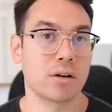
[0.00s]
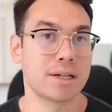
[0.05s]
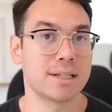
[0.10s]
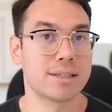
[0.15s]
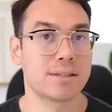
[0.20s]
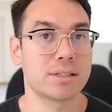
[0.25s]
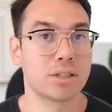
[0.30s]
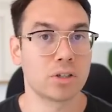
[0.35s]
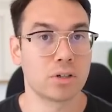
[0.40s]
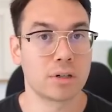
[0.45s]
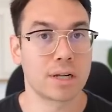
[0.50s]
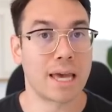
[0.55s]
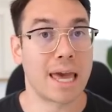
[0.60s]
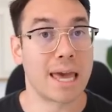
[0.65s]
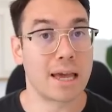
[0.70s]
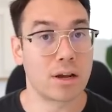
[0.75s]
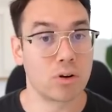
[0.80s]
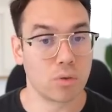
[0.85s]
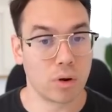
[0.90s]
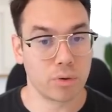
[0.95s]
considered
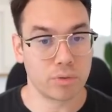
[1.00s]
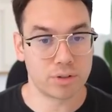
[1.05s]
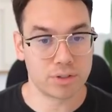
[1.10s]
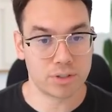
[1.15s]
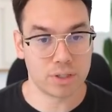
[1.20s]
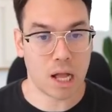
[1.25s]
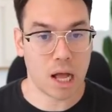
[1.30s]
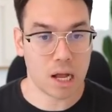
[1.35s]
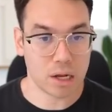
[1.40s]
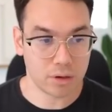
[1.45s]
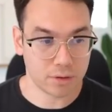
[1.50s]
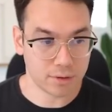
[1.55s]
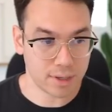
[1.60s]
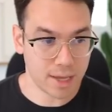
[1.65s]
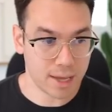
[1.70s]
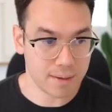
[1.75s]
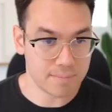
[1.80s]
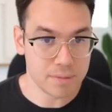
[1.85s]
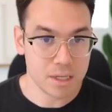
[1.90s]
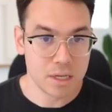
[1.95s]
a growth stock,
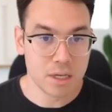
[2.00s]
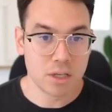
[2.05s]
okay?